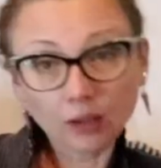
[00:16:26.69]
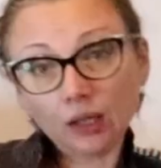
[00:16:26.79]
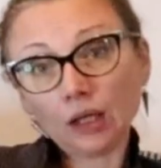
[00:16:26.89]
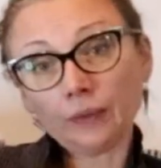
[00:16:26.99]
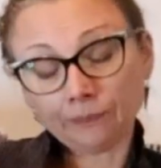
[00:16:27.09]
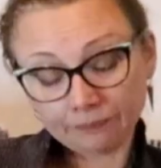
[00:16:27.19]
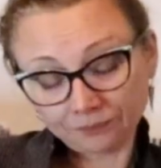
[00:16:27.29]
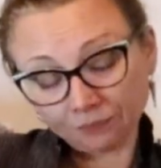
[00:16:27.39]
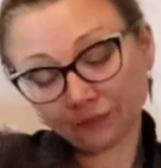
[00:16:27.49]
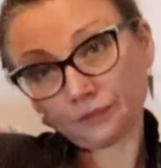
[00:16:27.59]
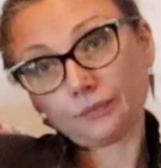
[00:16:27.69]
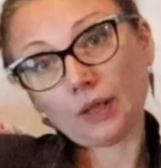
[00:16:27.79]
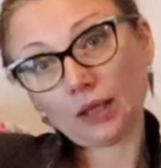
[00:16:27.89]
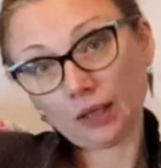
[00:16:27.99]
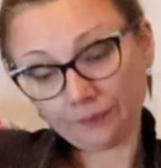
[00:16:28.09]

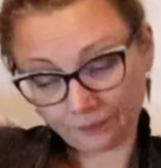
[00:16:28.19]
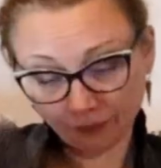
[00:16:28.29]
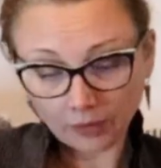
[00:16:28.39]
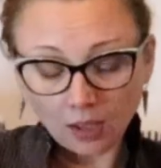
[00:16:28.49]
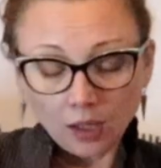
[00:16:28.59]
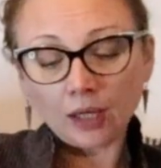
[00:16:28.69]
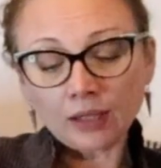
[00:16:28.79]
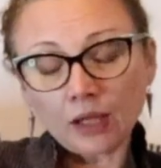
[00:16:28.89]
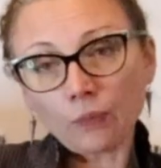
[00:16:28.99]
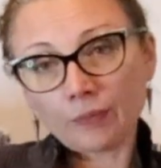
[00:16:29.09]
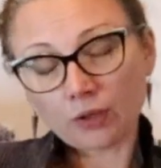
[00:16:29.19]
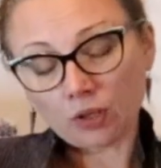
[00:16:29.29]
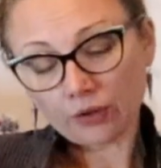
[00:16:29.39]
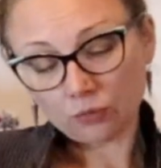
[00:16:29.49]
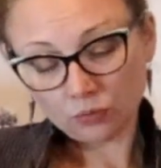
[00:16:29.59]
In that
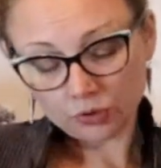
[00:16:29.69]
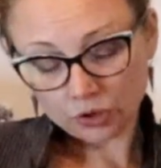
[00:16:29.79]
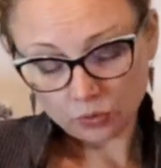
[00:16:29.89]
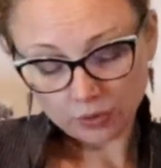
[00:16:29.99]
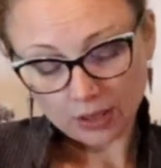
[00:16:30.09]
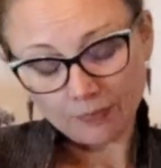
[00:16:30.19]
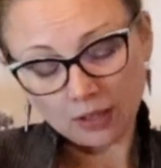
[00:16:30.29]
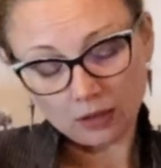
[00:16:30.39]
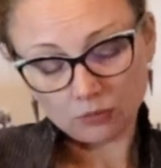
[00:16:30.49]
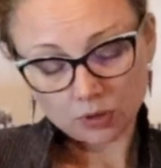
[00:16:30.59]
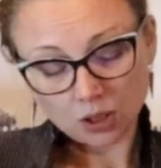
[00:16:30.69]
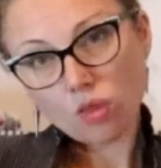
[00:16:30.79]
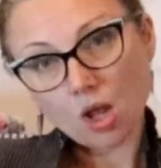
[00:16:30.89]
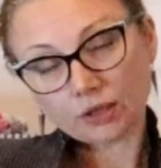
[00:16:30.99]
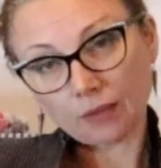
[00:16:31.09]
webinar, they're also talking about
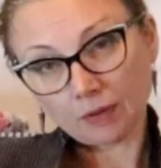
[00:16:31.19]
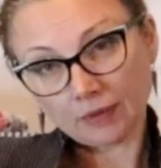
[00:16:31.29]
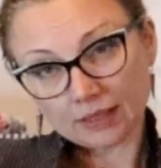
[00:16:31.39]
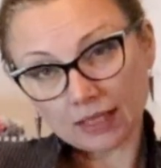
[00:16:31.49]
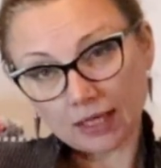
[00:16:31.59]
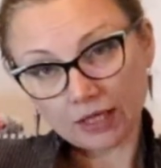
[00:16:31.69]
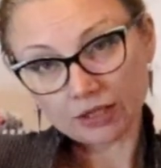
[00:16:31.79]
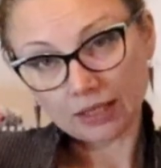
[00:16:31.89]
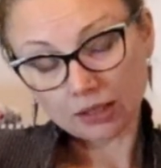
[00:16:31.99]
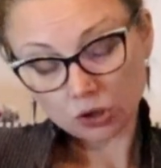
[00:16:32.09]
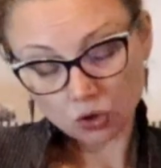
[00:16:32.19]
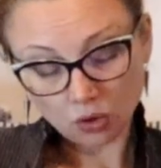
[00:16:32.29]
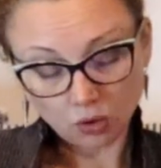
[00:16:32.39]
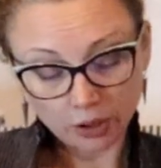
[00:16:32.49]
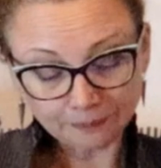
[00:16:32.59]
supplements like iodine and
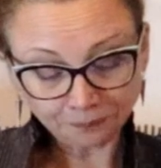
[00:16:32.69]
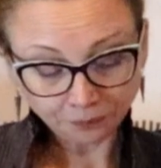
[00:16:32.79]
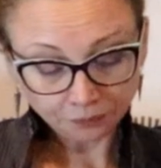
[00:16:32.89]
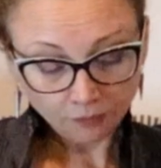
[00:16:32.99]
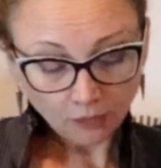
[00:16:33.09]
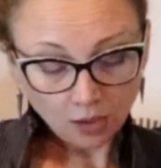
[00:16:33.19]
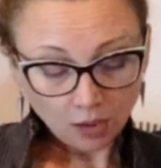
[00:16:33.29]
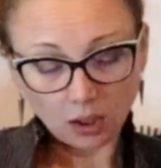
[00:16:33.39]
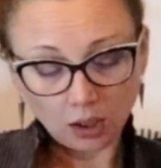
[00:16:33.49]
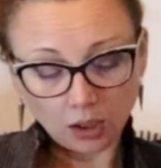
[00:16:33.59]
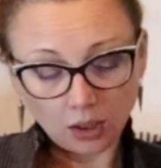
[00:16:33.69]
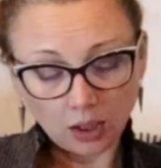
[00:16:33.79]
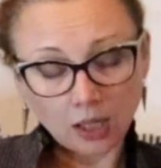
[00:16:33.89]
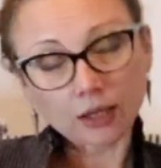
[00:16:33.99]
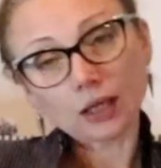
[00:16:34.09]
soy.
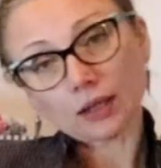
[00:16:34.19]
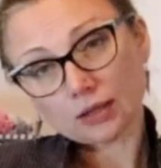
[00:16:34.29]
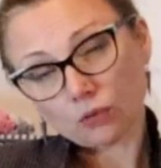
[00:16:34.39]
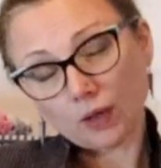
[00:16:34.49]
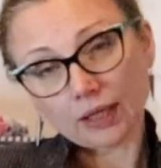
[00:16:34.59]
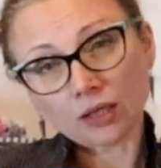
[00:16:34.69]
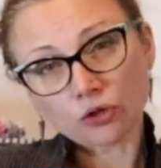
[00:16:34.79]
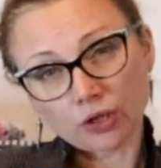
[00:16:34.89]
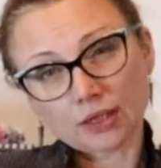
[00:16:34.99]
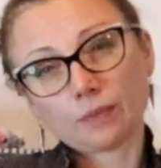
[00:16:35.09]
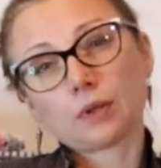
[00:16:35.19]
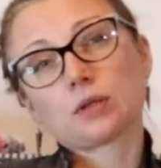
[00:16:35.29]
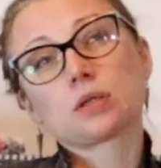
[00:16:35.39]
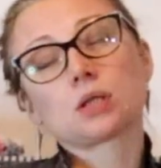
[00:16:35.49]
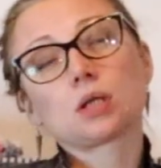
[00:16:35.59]
I think that's quite interesting
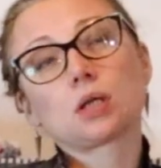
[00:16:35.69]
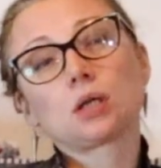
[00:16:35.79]
because